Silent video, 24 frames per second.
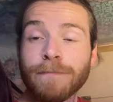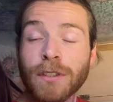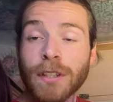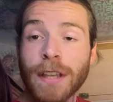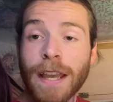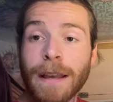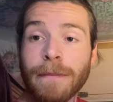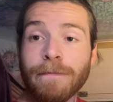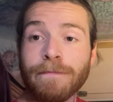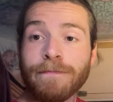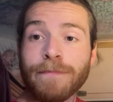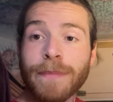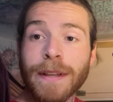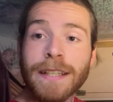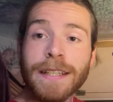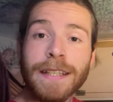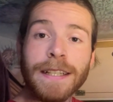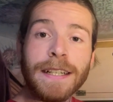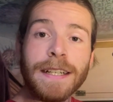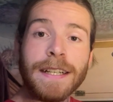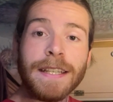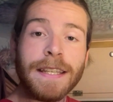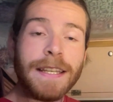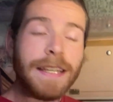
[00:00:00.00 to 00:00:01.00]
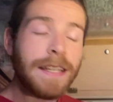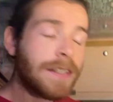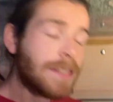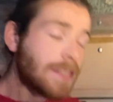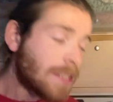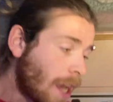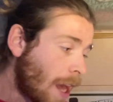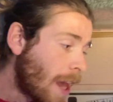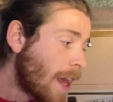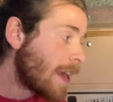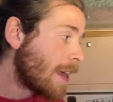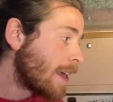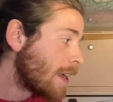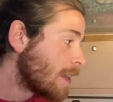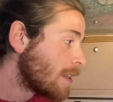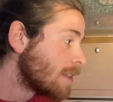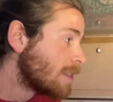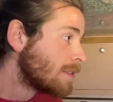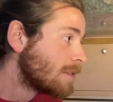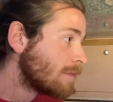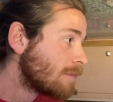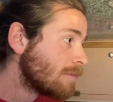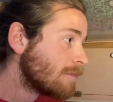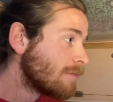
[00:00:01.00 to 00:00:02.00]
So yeah, basically the entire
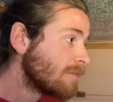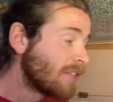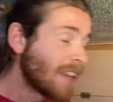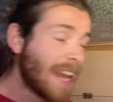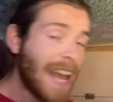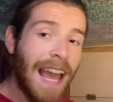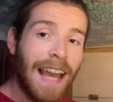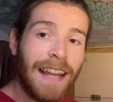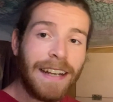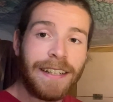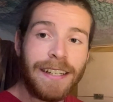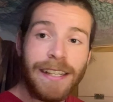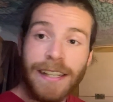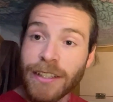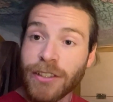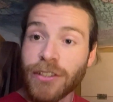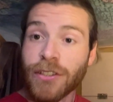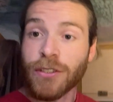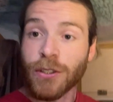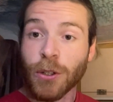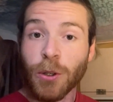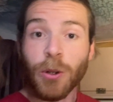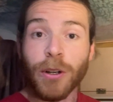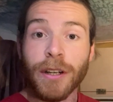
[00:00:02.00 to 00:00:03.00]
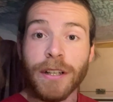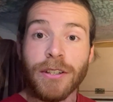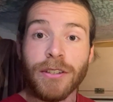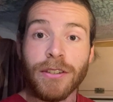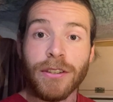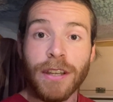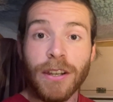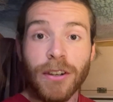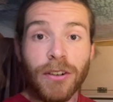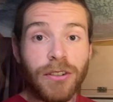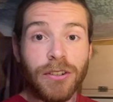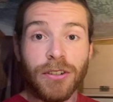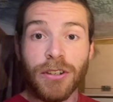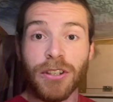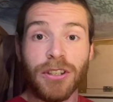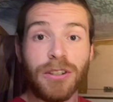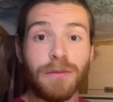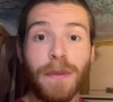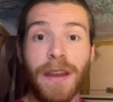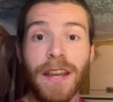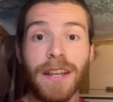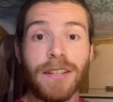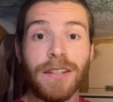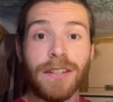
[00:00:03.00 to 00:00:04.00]
van is storage. There is just
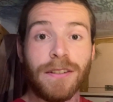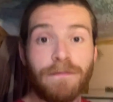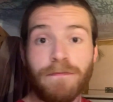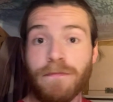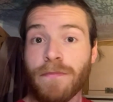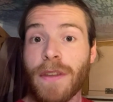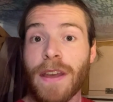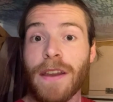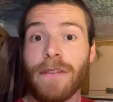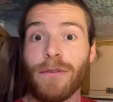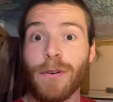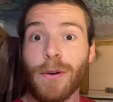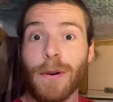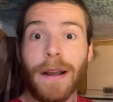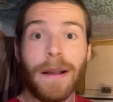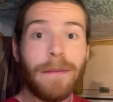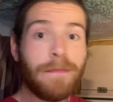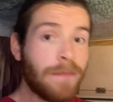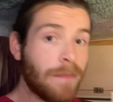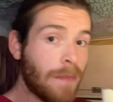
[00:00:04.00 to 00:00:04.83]
space everywhere.